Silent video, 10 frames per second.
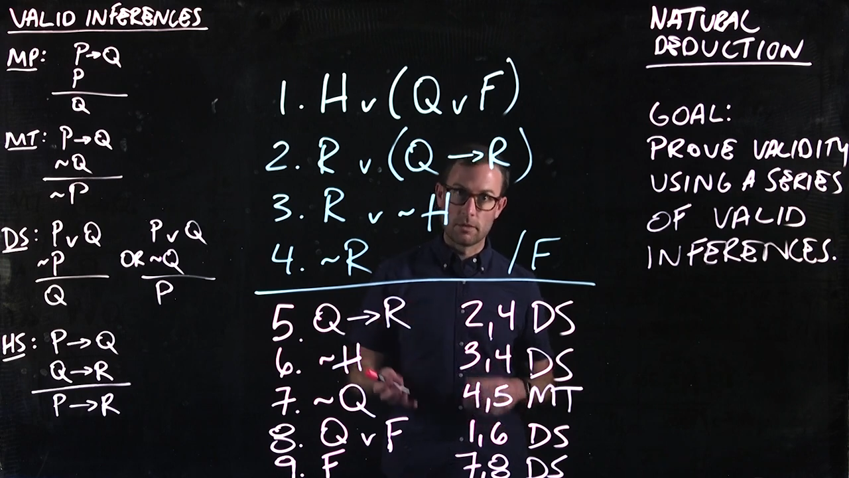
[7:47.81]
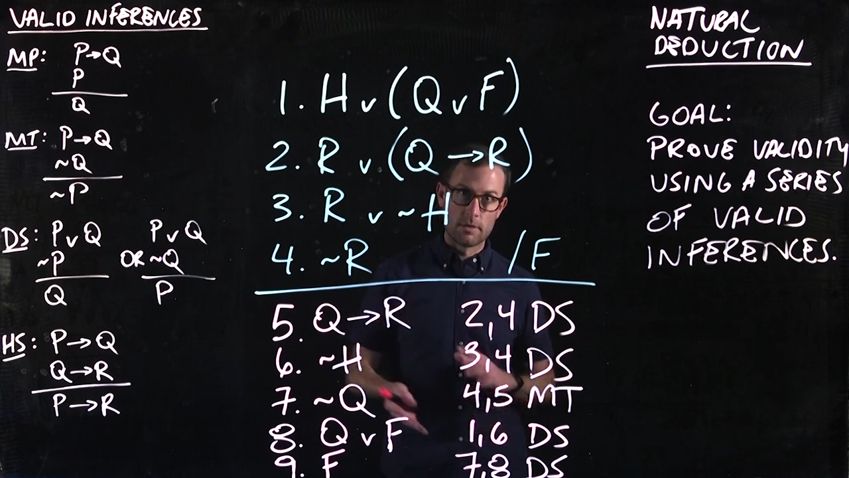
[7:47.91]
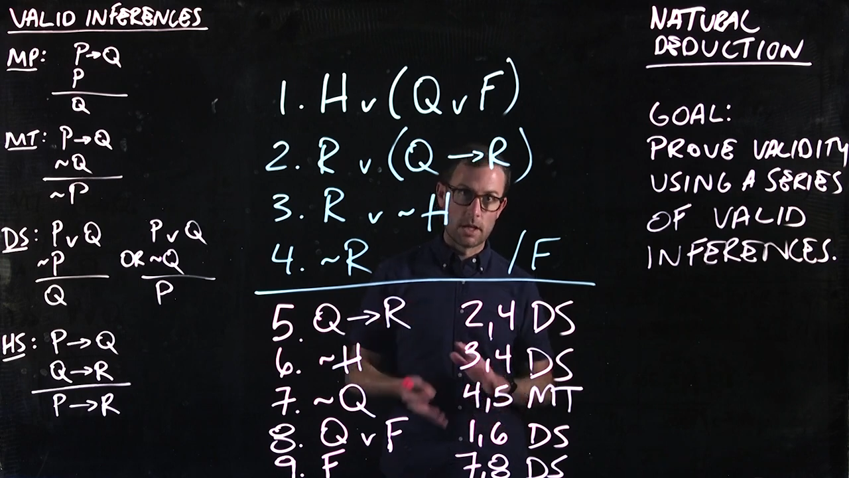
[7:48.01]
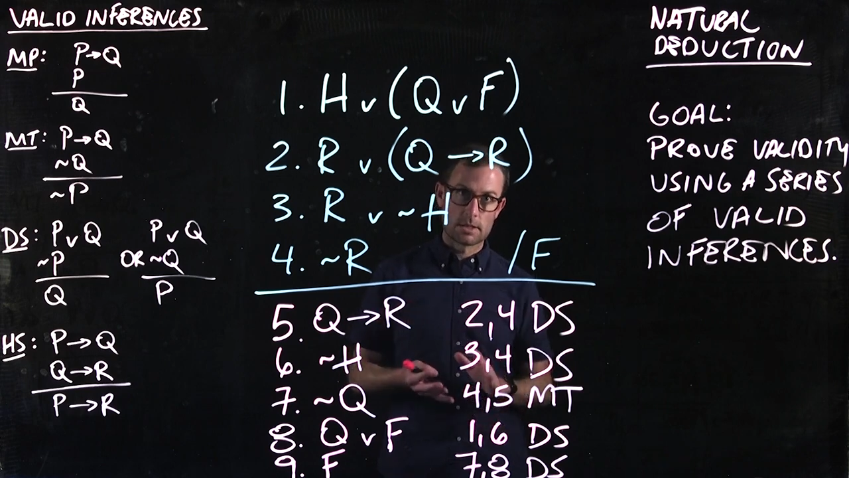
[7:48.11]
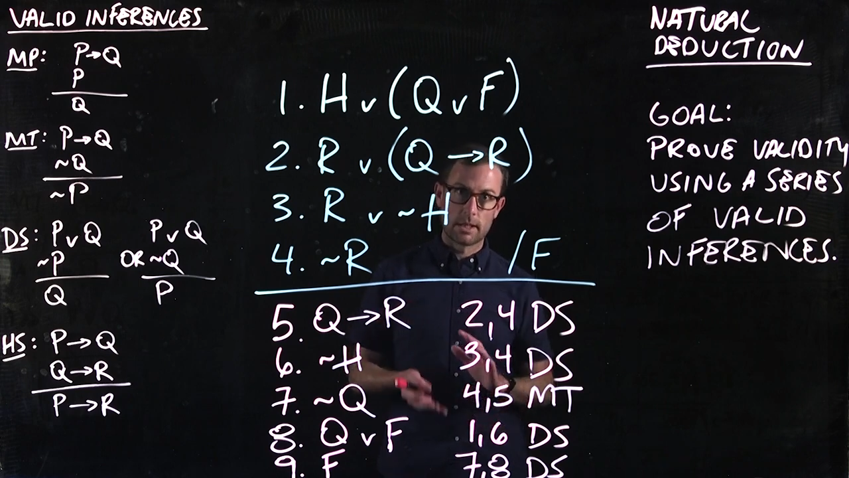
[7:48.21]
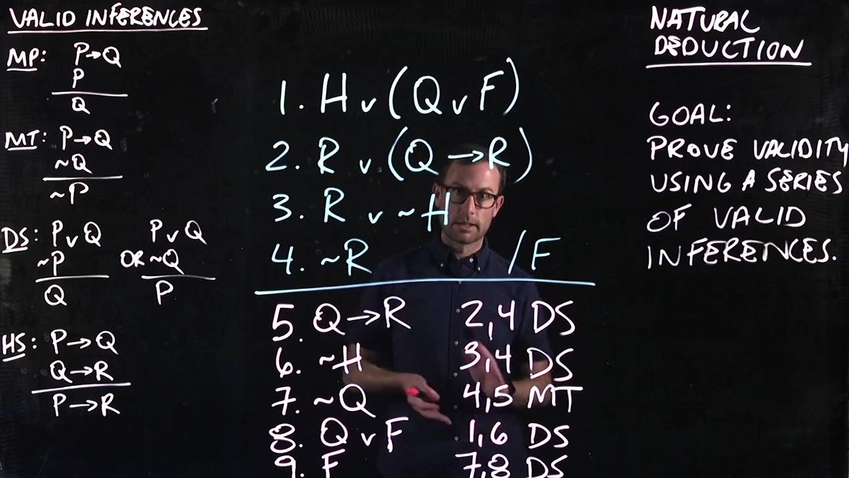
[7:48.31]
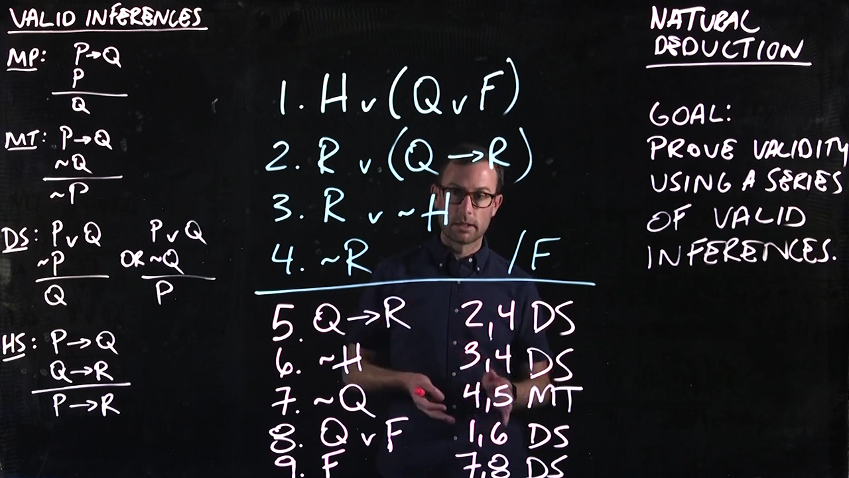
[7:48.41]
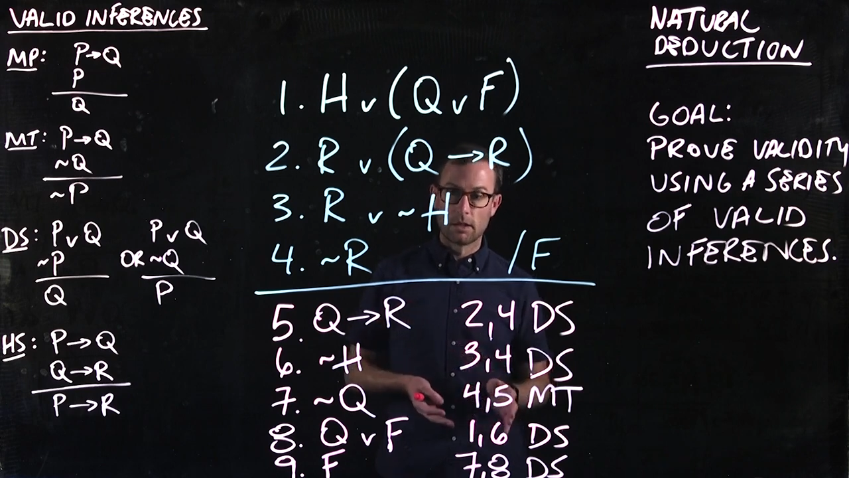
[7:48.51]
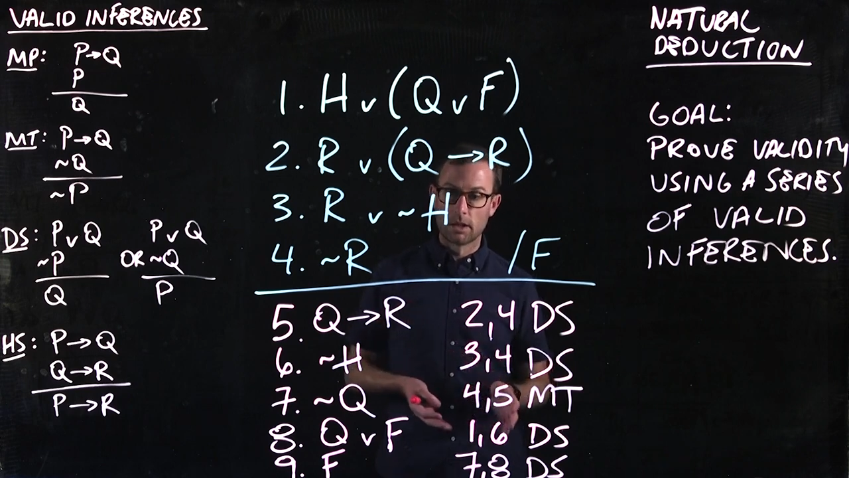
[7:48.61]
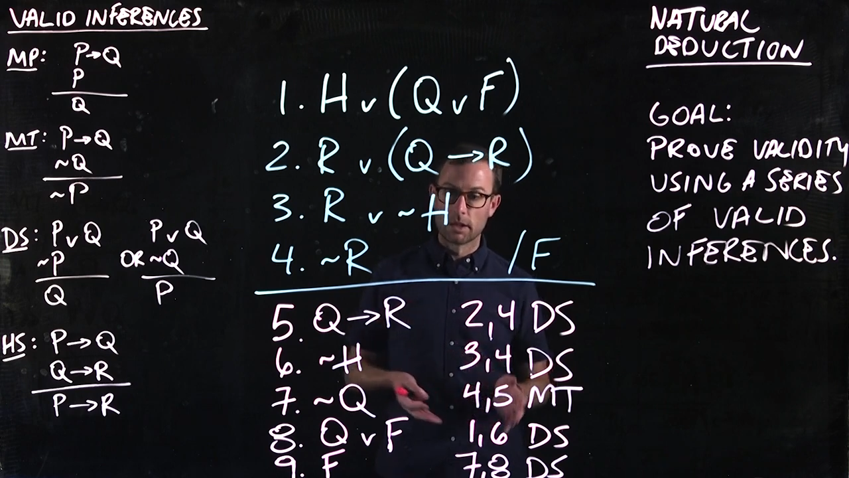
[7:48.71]
if not
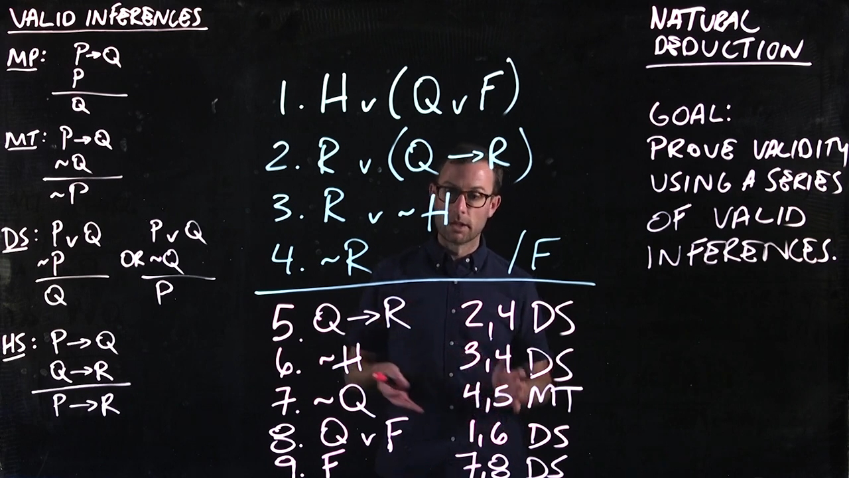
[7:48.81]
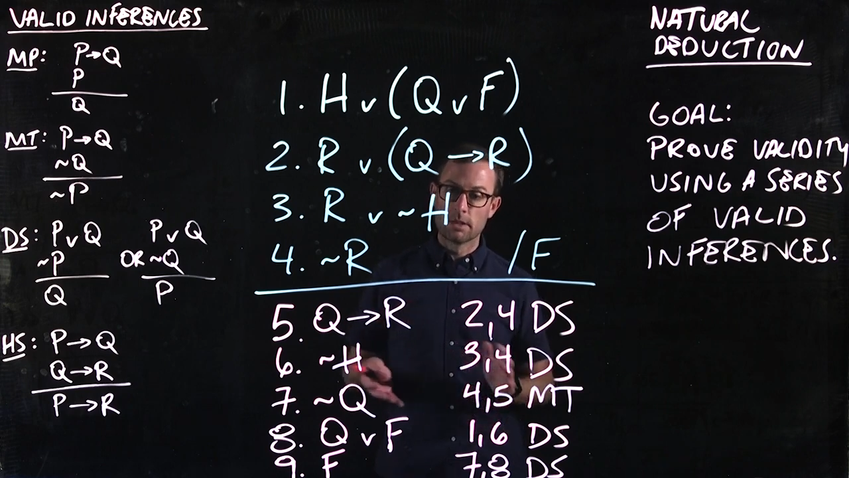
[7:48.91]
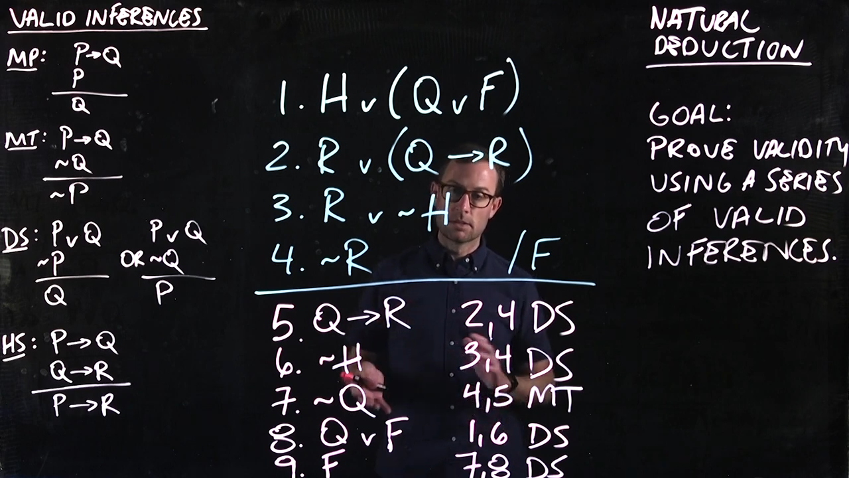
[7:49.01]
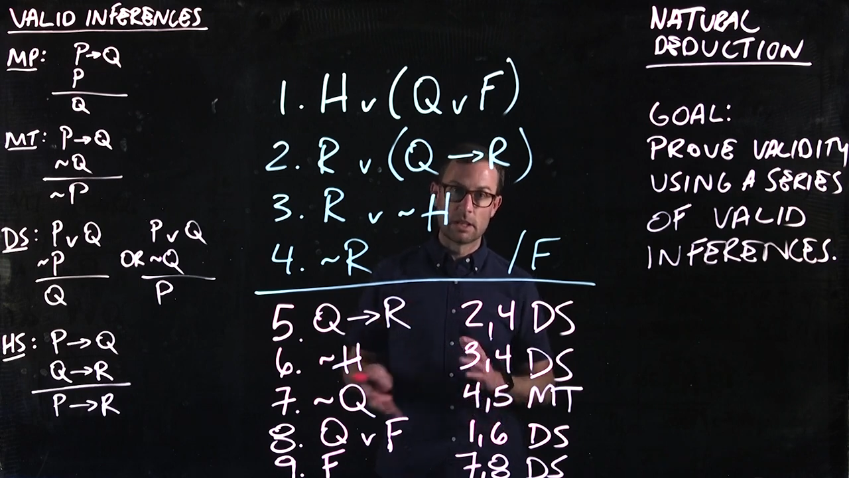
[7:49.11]
slightly longer,